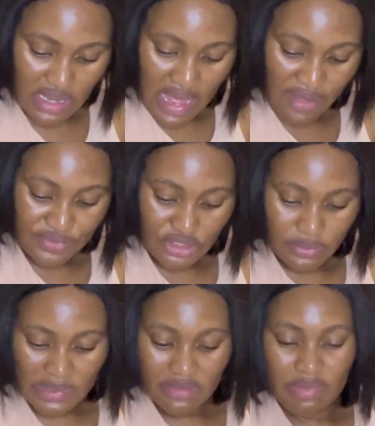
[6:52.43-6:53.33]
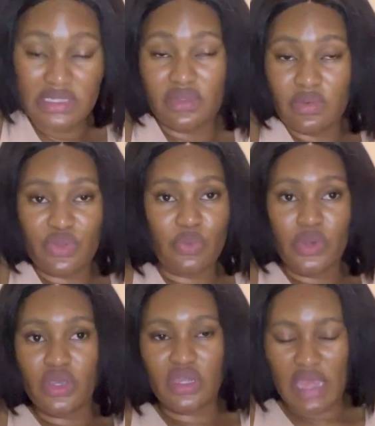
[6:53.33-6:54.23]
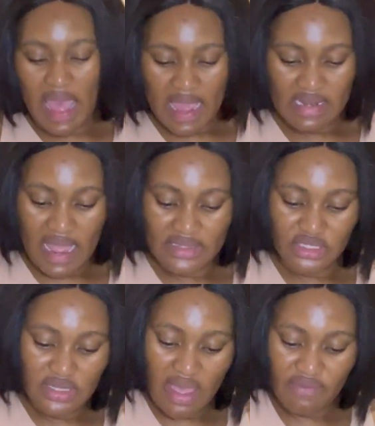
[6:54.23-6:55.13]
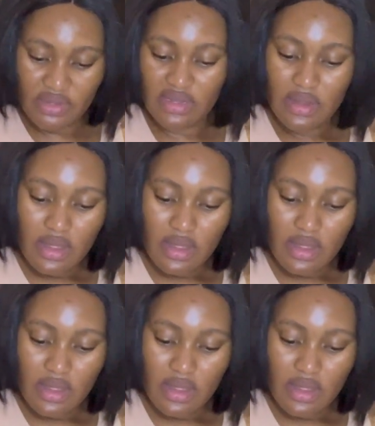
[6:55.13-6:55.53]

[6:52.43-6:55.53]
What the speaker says: I've just been busy with work, and I just haven't